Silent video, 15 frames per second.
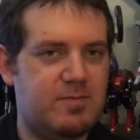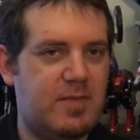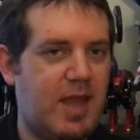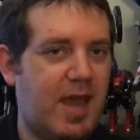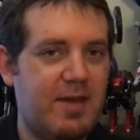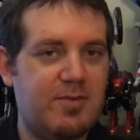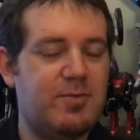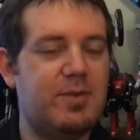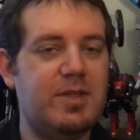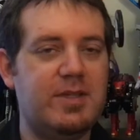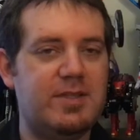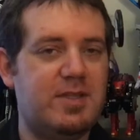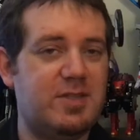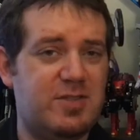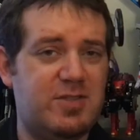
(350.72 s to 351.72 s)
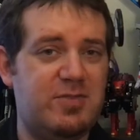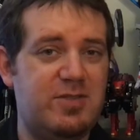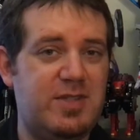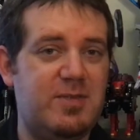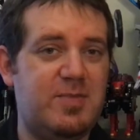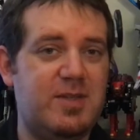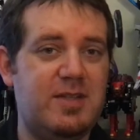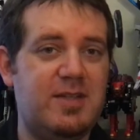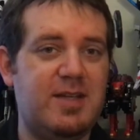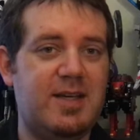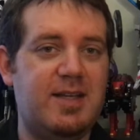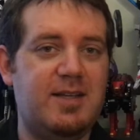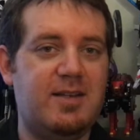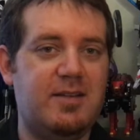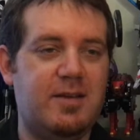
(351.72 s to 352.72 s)
Haven't really dug too deep into
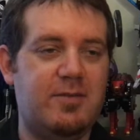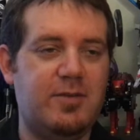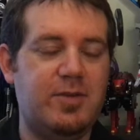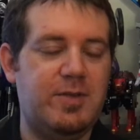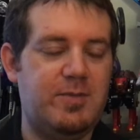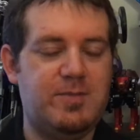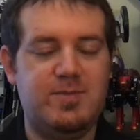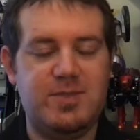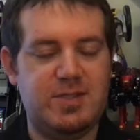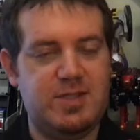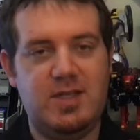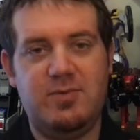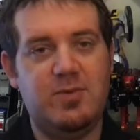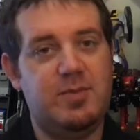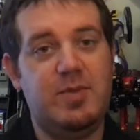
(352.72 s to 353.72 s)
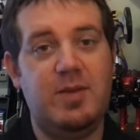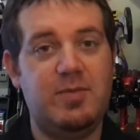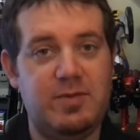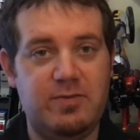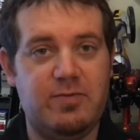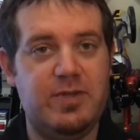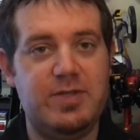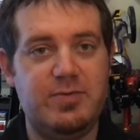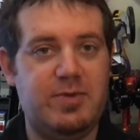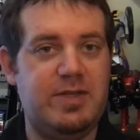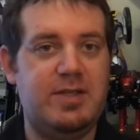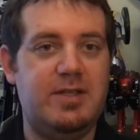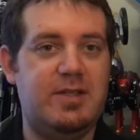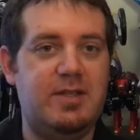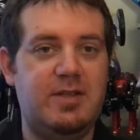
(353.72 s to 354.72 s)
that. I've only seen what people have
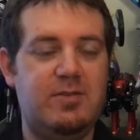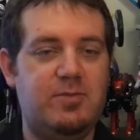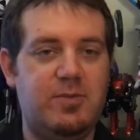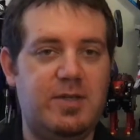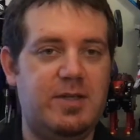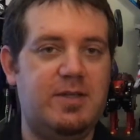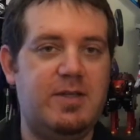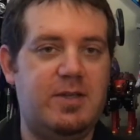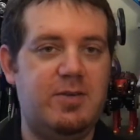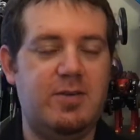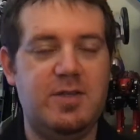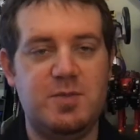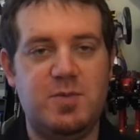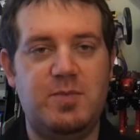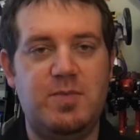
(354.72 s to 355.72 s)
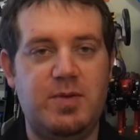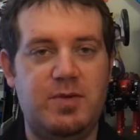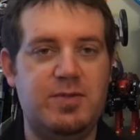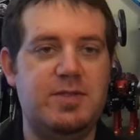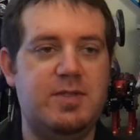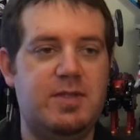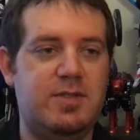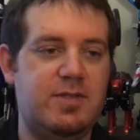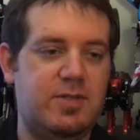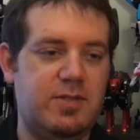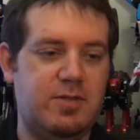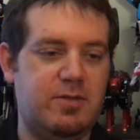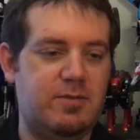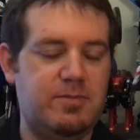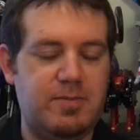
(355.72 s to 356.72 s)
retweeted and what has been posted.
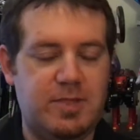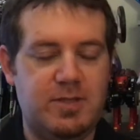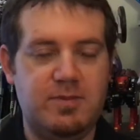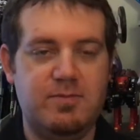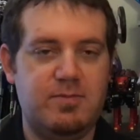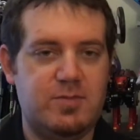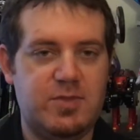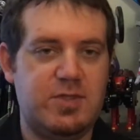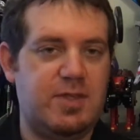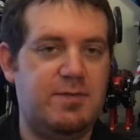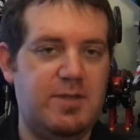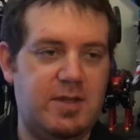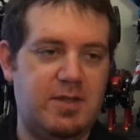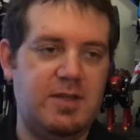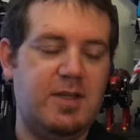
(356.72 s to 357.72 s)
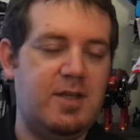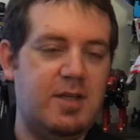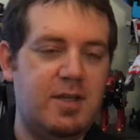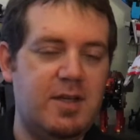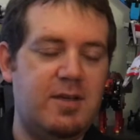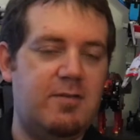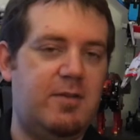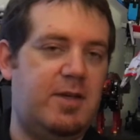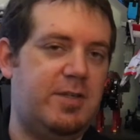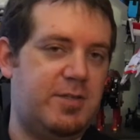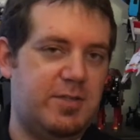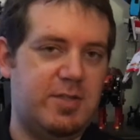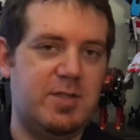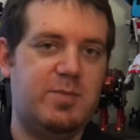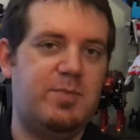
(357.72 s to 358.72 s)
So stuff that
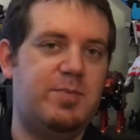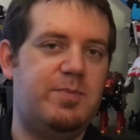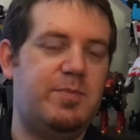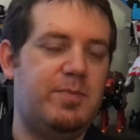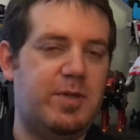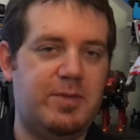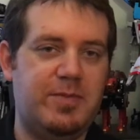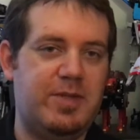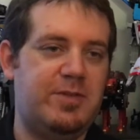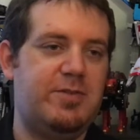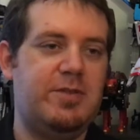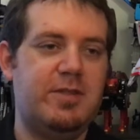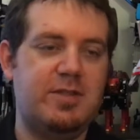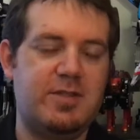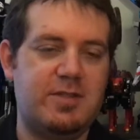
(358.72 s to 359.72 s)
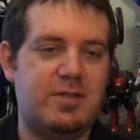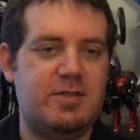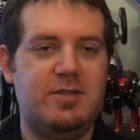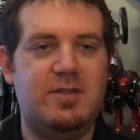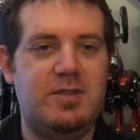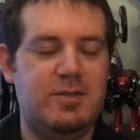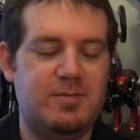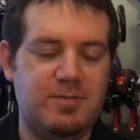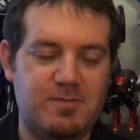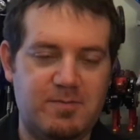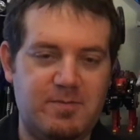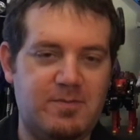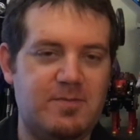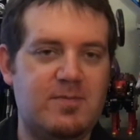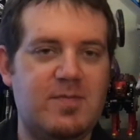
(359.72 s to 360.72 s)
Evangelist, Vault Matrix,
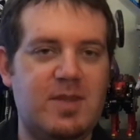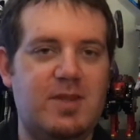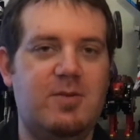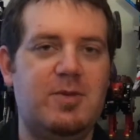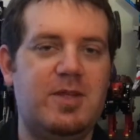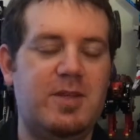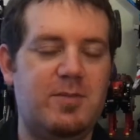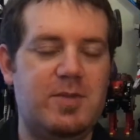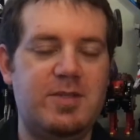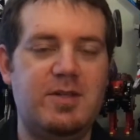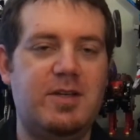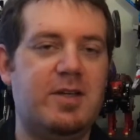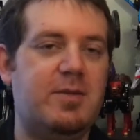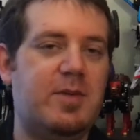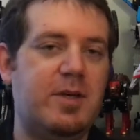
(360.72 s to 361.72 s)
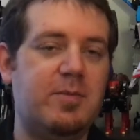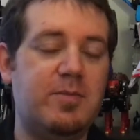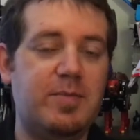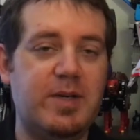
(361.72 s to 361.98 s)
what they've been talking about.